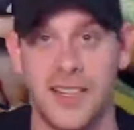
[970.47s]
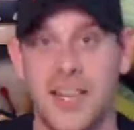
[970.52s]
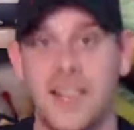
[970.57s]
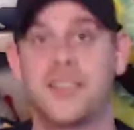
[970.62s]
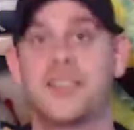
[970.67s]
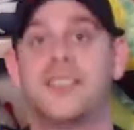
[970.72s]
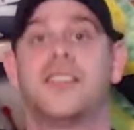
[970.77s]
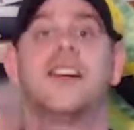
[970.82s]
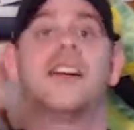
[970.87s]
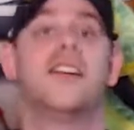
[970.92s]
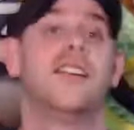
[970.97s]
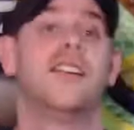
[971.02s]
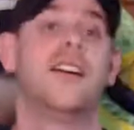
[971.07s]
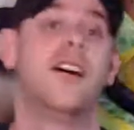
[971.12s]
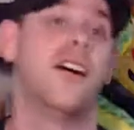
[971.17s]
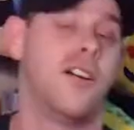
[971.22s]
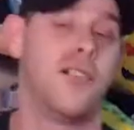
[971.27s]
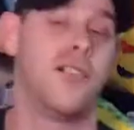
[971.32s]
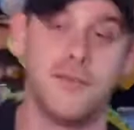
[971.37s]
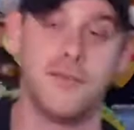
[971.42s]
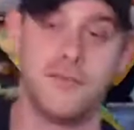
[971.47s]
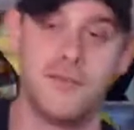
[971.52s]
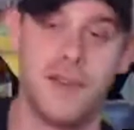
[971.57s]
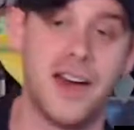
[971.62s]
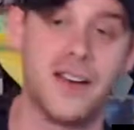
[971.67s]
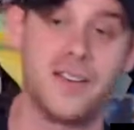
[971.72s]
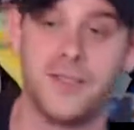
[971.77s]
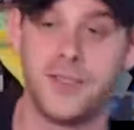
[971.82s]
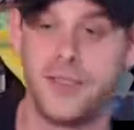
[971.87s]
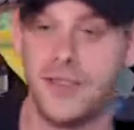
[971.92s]
That's all that
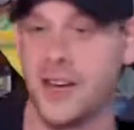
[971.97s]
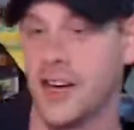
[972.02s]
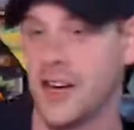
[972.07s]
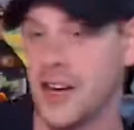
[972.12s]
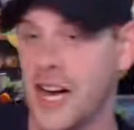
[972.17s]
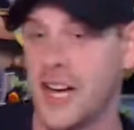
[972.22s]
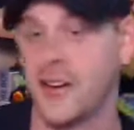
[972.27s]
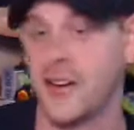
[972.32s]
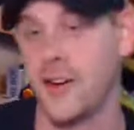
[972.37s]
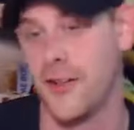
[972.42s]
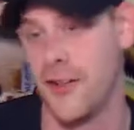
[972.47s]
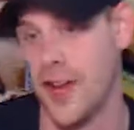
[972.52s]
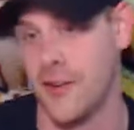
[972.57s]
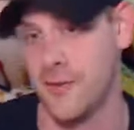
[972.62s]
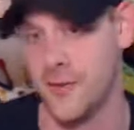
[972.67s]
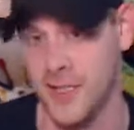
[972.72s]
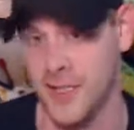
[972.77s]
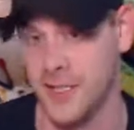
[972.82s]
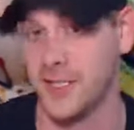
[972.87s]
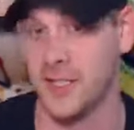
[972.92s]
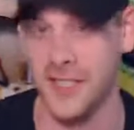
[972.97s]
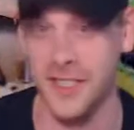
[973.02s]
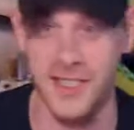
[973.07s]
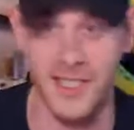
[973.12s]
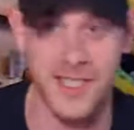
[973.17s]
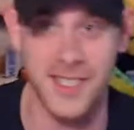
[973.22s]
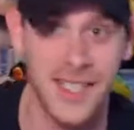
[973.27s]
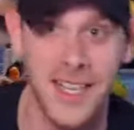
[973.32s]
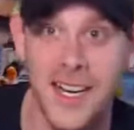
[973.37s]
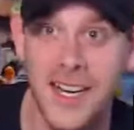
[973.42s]
matters. I call that
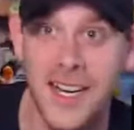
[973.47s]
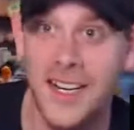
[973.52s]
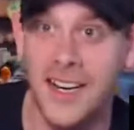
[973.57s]
resiliency.